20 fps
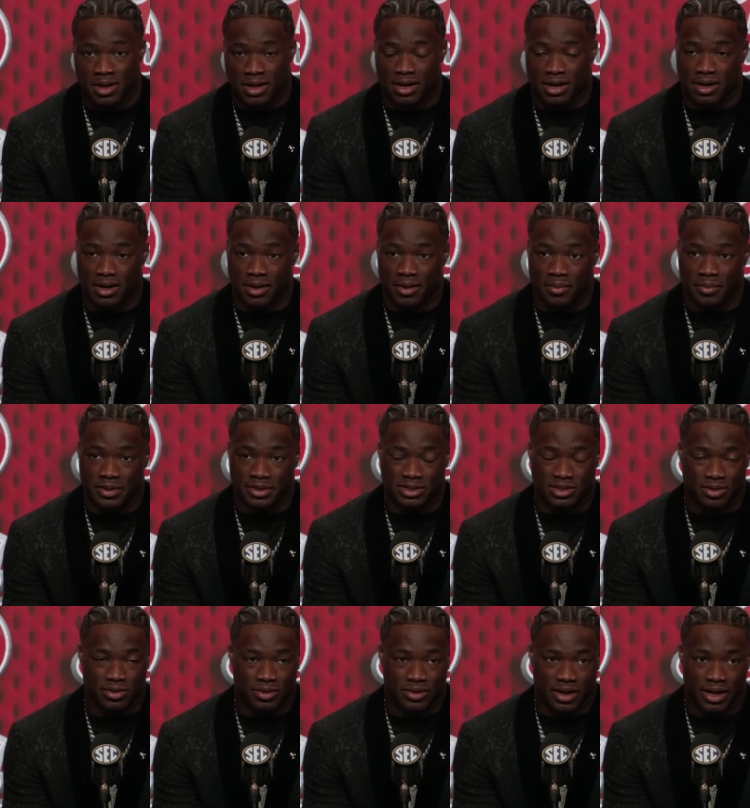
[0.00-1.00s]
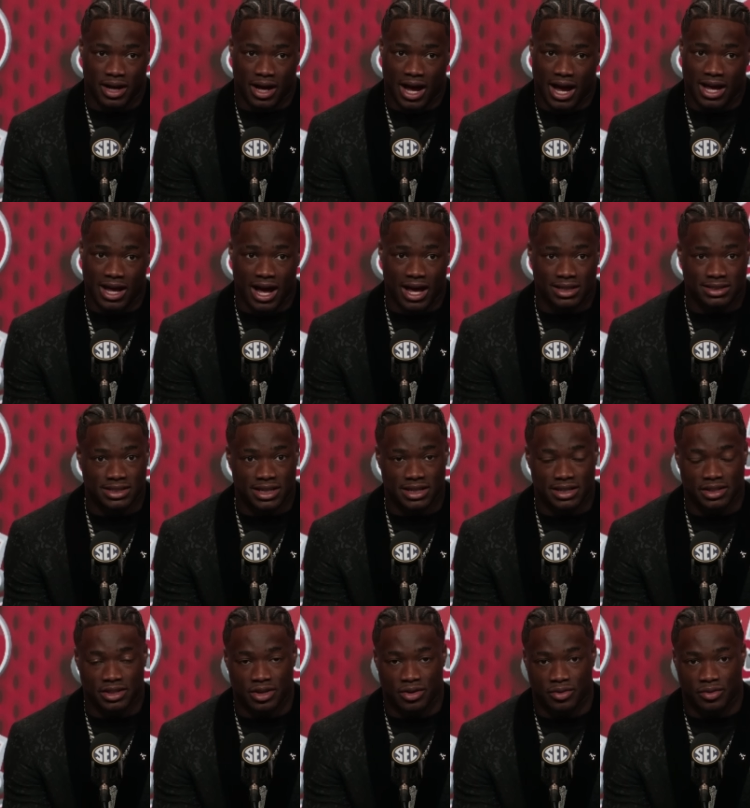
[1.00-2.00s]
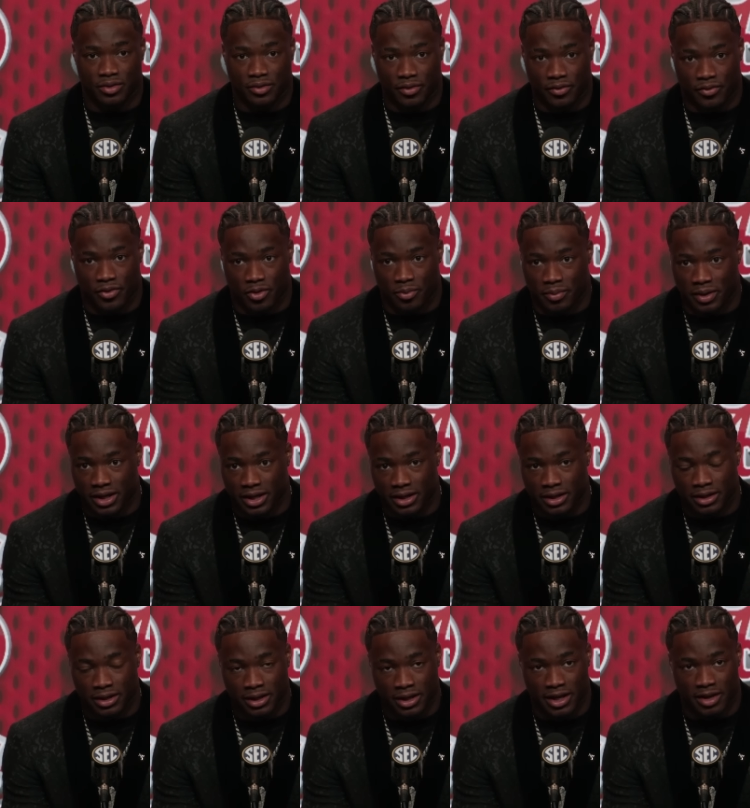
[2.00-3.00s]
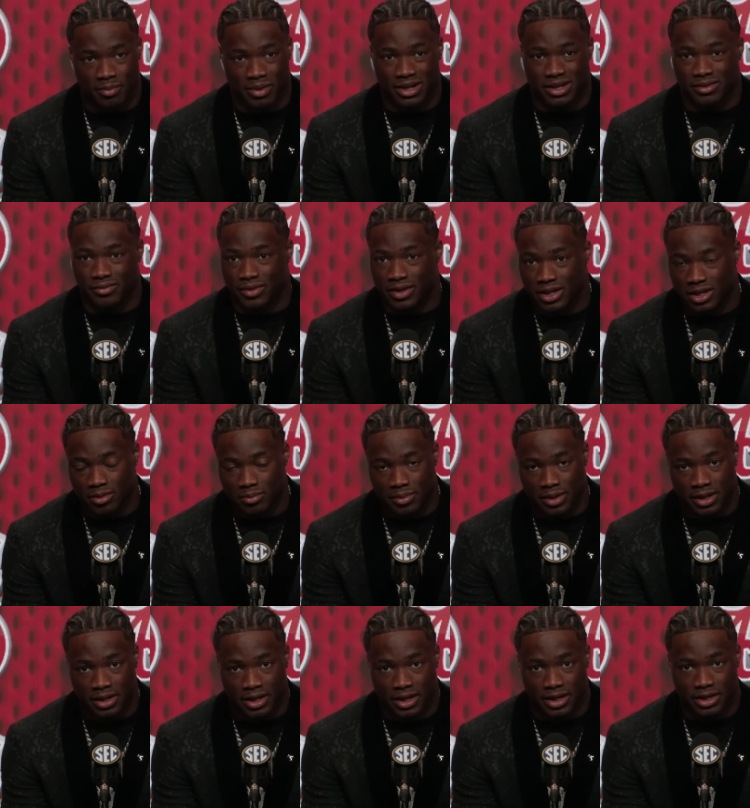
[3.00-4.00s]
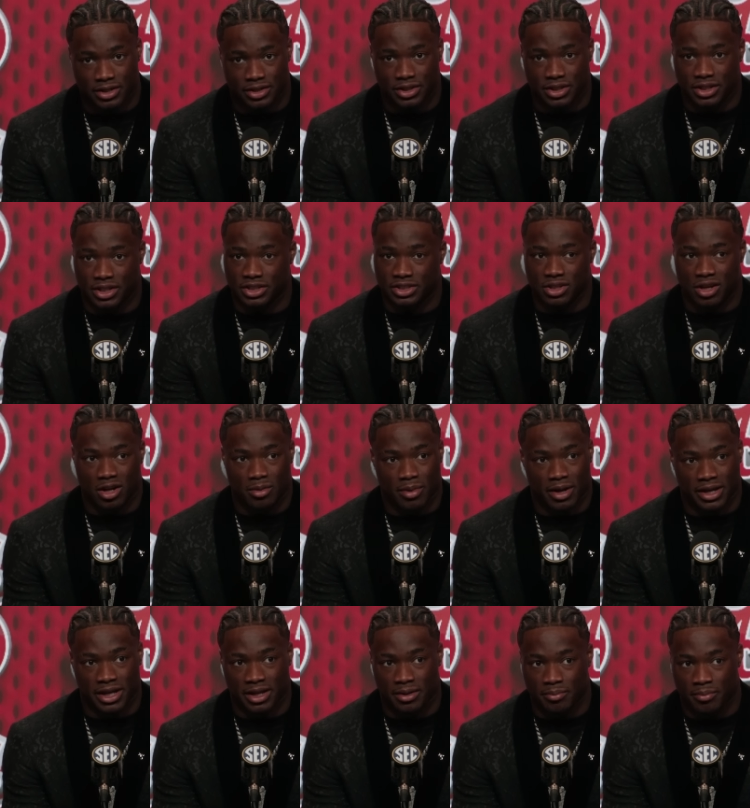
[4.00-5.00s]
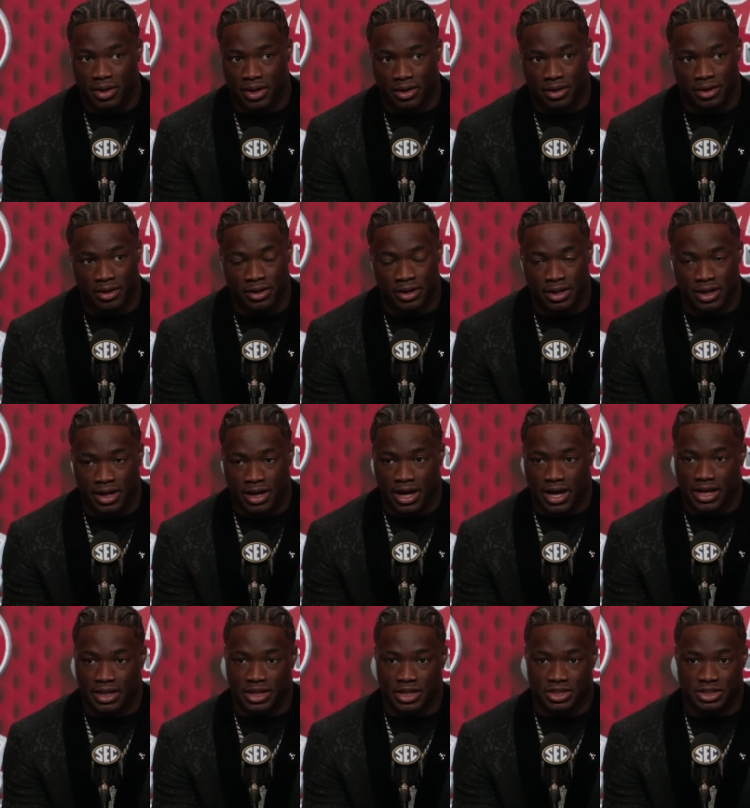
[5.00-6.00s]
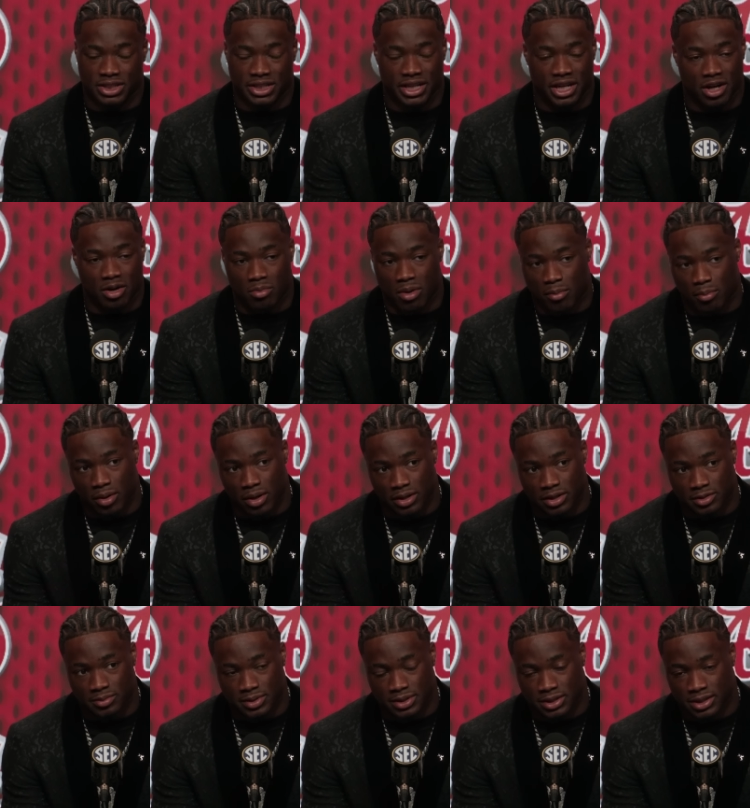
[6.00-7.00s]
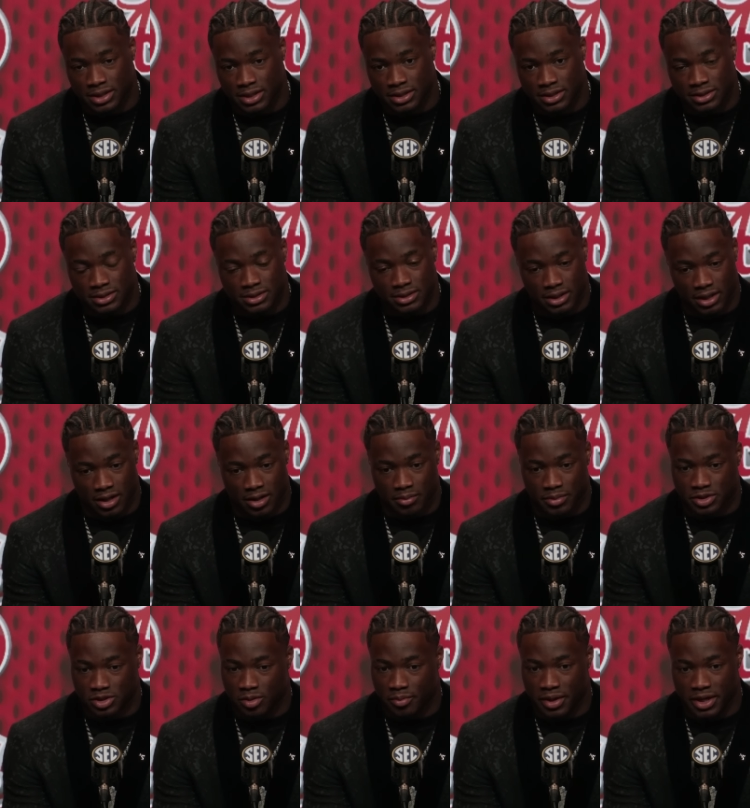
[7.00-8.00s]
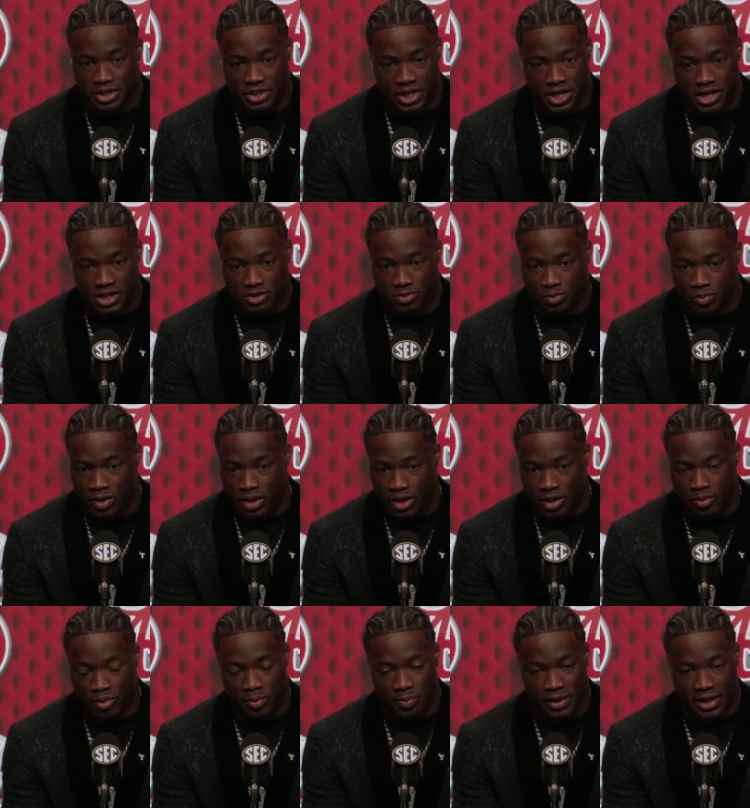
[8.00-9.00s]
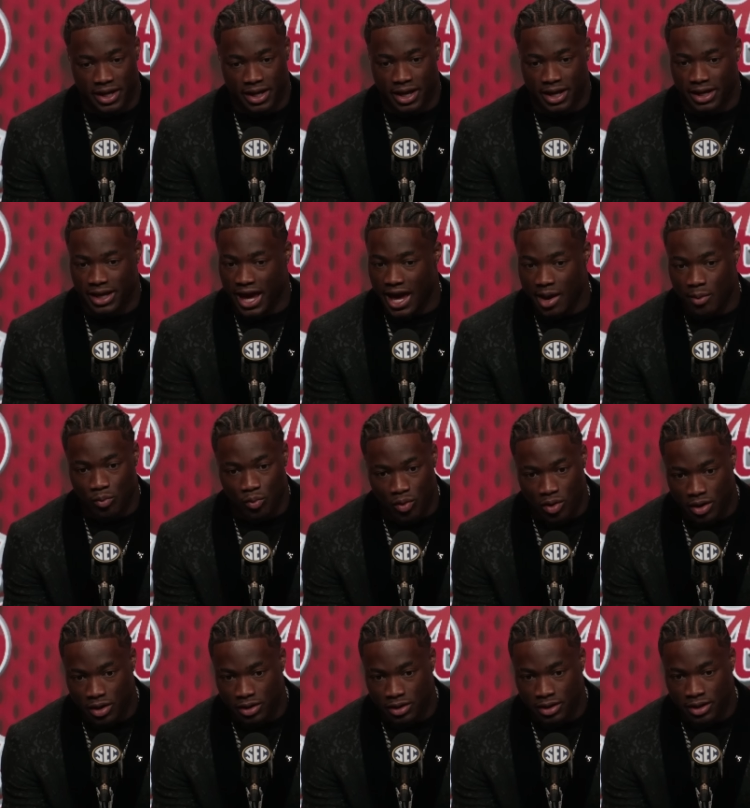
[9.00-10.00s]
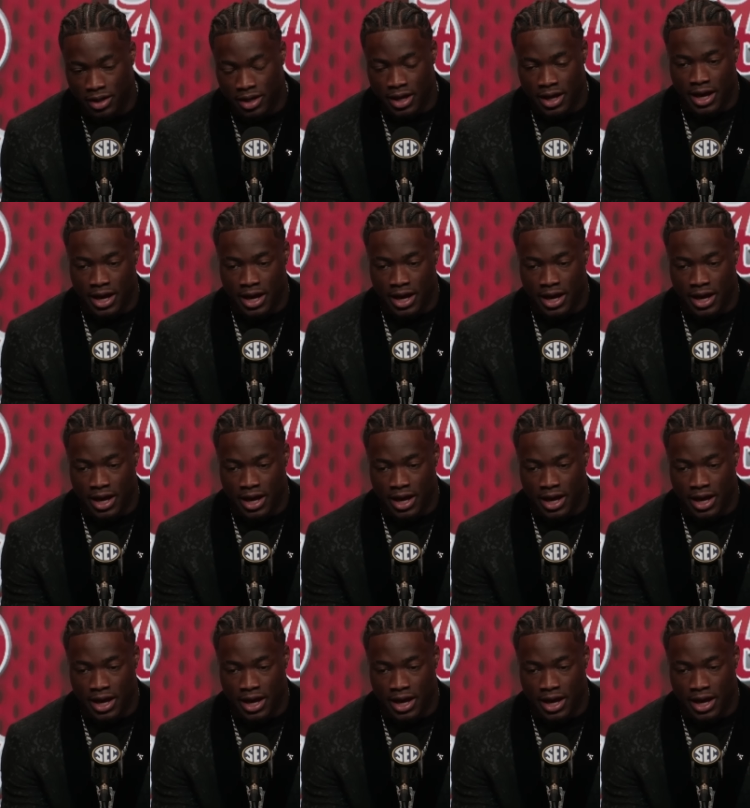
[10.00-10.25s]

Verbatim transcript: Um, and so I, I say, you know, for me and my development, and it's all about getting better and just leaning on my brothers because um, it's going to be a chance where we play a game one,